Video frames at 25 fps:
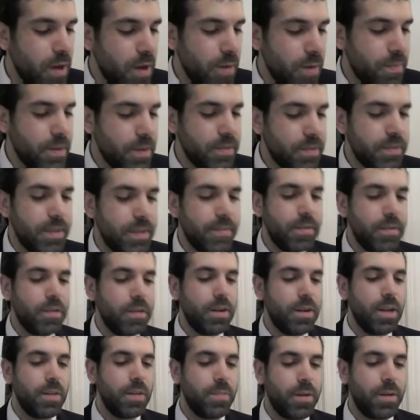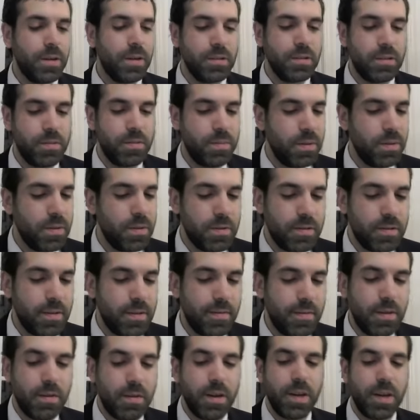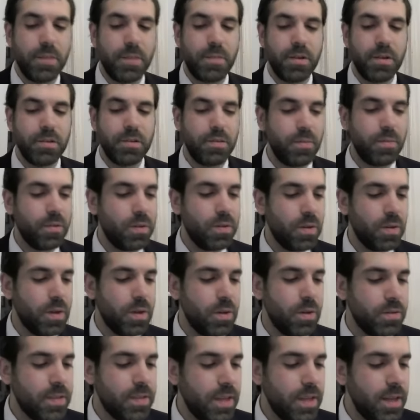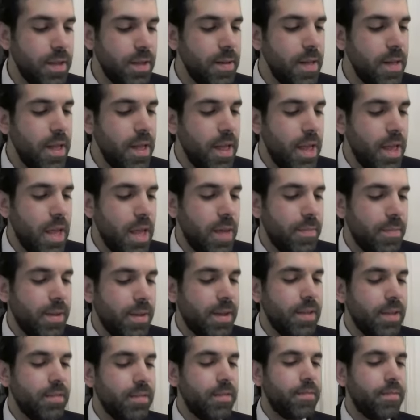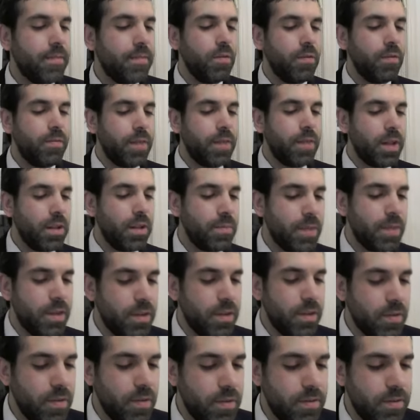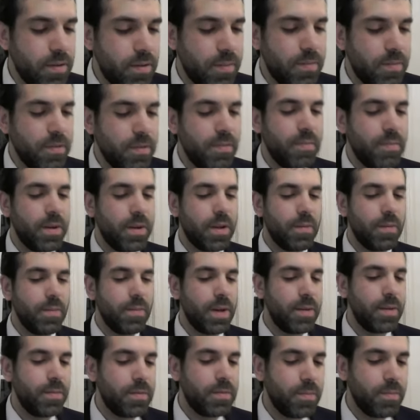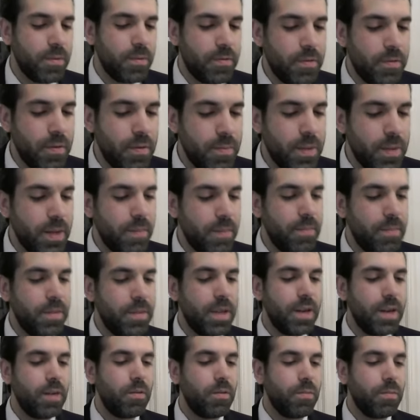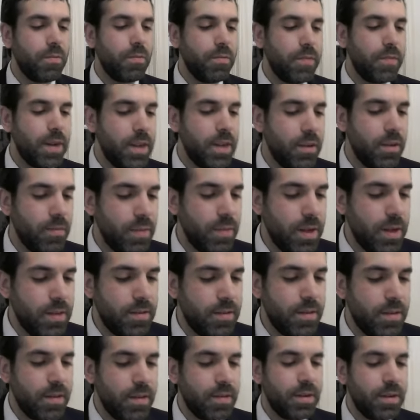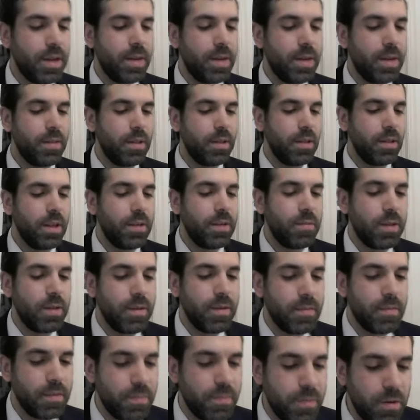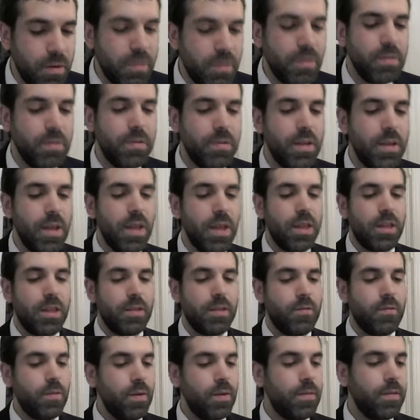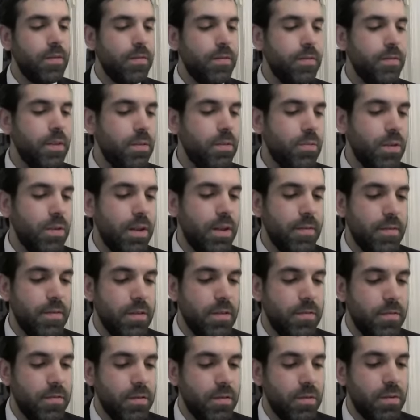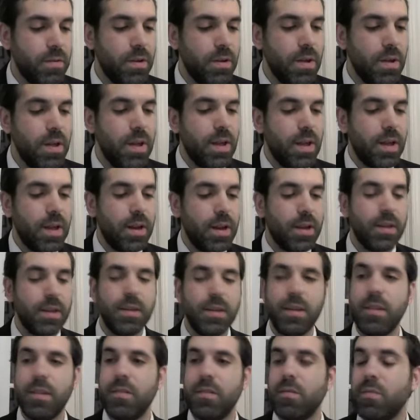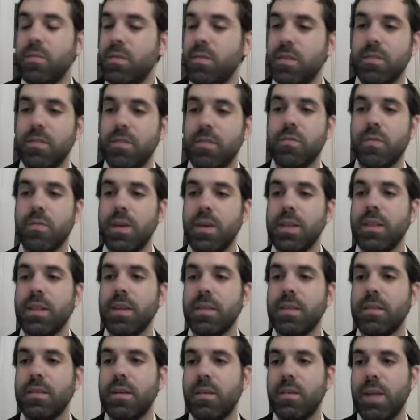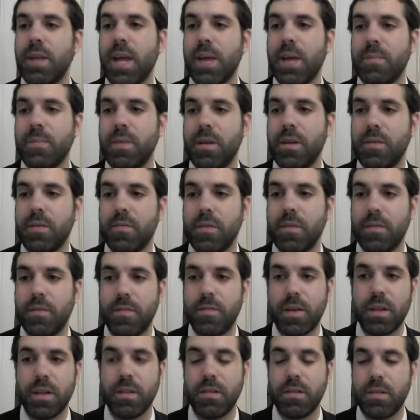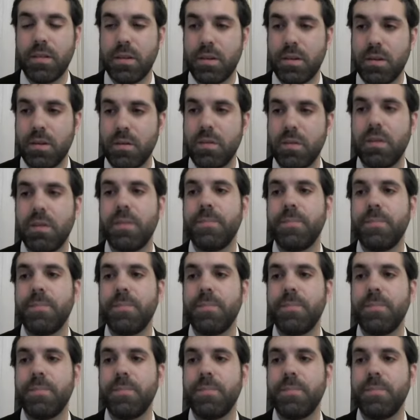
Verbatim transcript: On page 709, Parshas, 709, Parshas Bechukosai, it begins, if you will follow my decrees and observe my commandments, perform them, then I will provide your rains in their time, and the land will give its produce, the tree of the field will give its fruit. And it continues with these great things that'll happen if we follow the Torah.